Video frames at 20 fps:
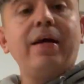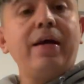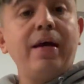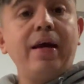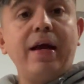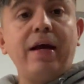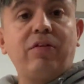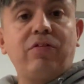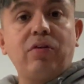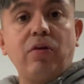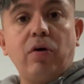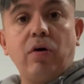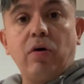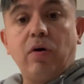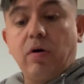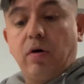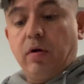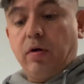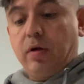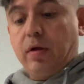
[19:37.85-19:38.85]
hits
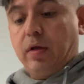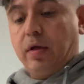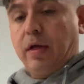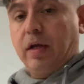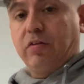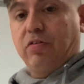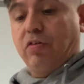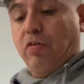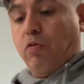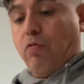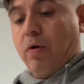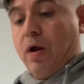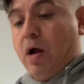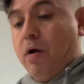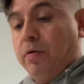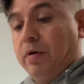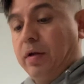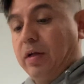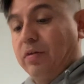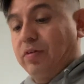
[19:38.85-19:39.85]
the
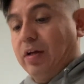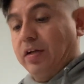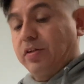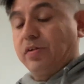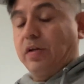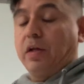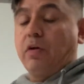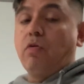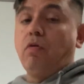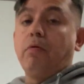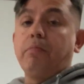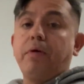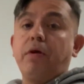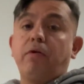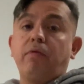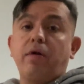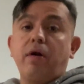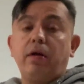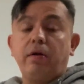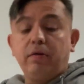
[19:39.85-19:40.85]
ground, it's actually called
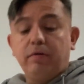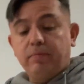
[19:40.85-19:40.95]
meteorite.